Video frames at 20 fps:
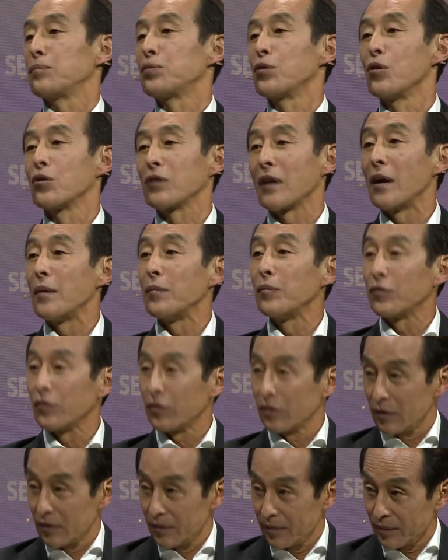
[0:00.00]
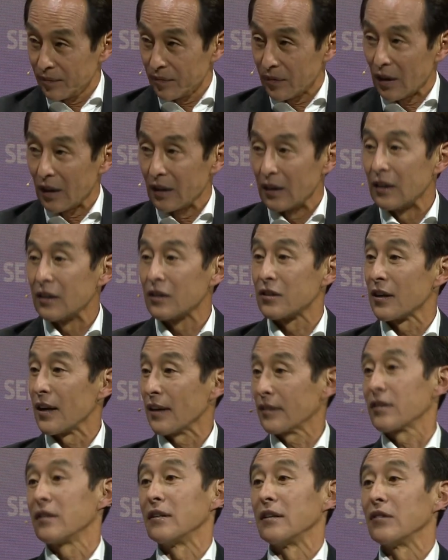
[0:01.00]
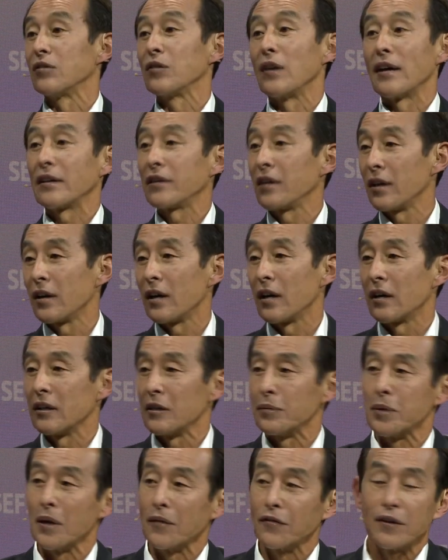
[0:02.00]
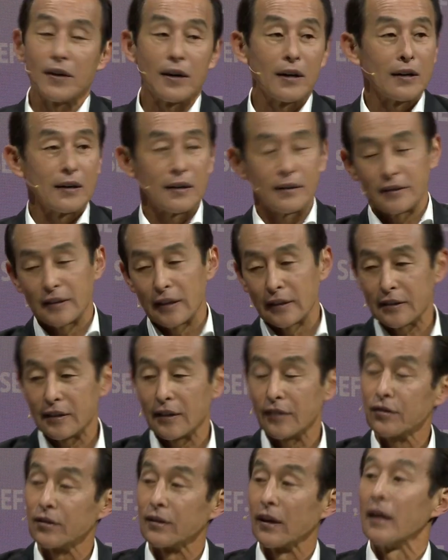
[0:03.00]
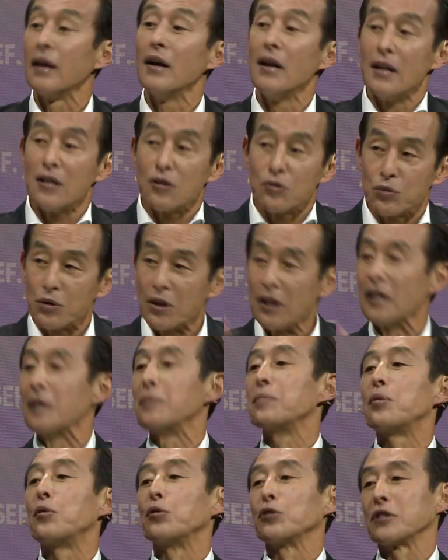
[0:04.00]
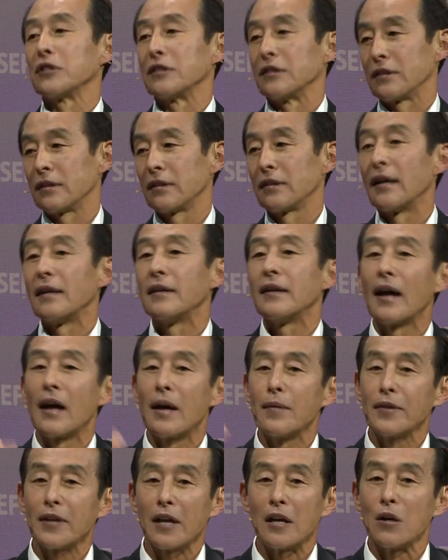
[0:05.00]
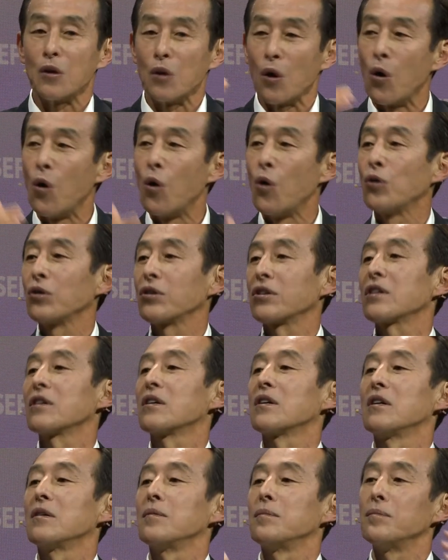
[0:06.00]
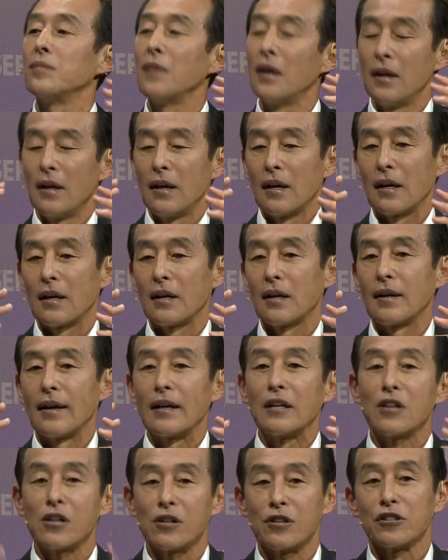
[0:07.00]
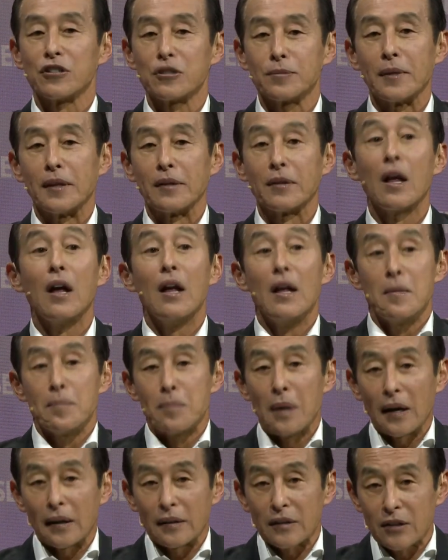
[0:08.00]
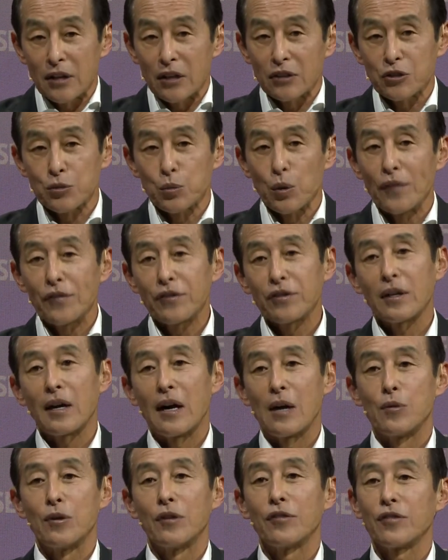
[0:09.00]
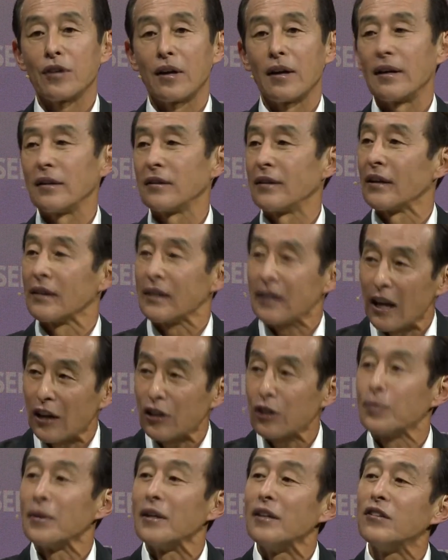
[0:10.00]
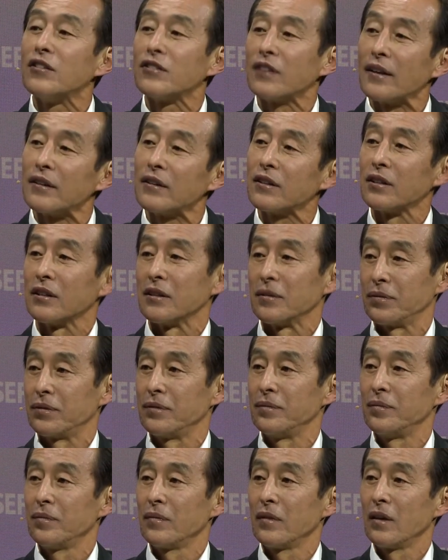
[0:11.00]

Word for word: programs. And same in Switzerland. Exactly. So ETH, EPFL, like yesterday, really important, and having a long-term uh, encouragement. But there is one thing I would say: there got to be incentive